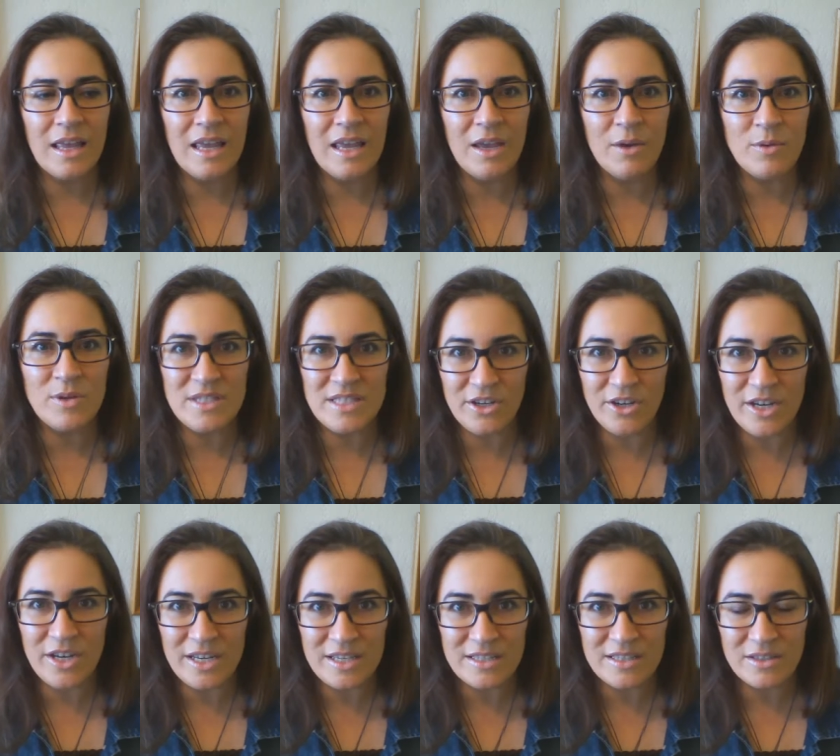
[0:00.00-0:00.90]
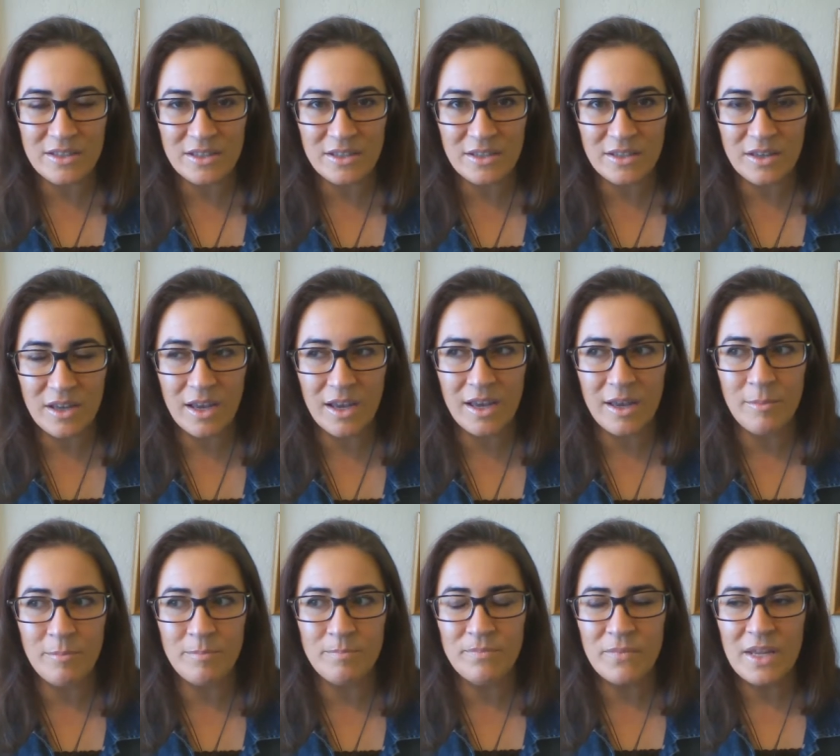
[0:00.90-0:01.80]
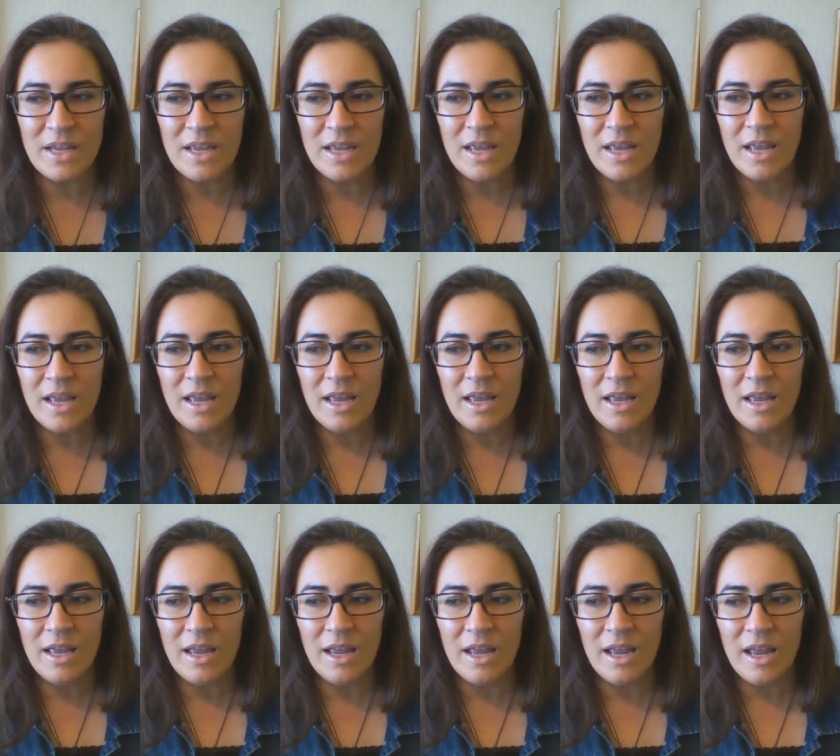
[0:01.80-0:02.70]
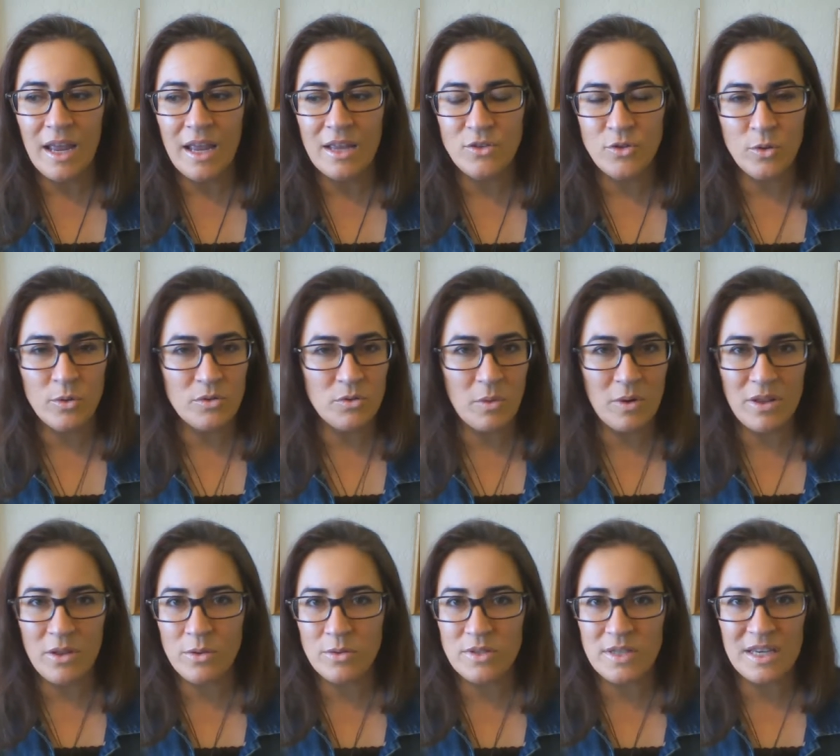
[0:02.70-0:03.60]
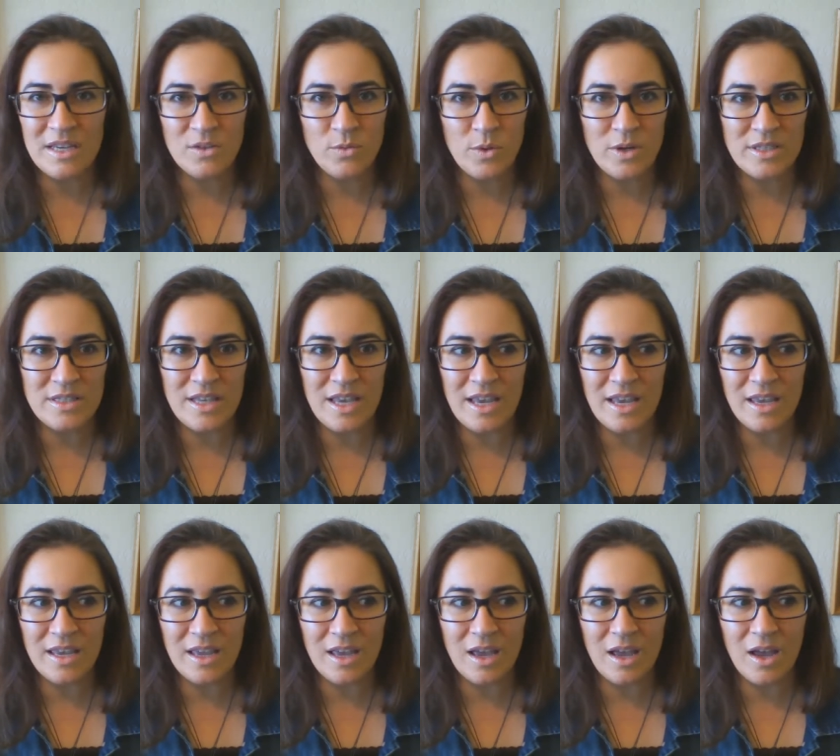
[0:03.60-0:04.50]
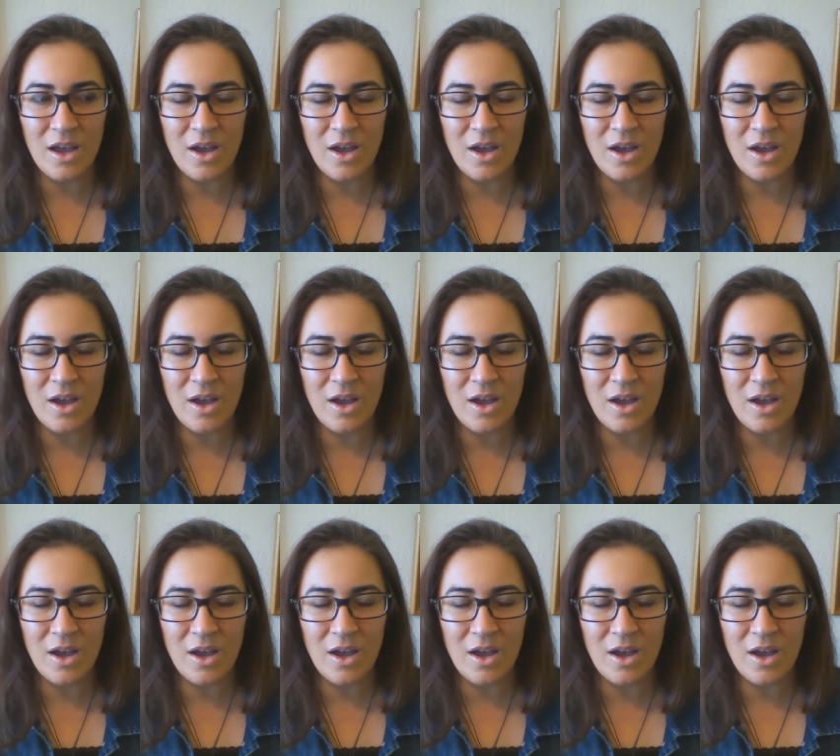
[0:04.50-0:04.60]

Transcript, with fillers: it was serious. Um, and so it was one of those things where it's like,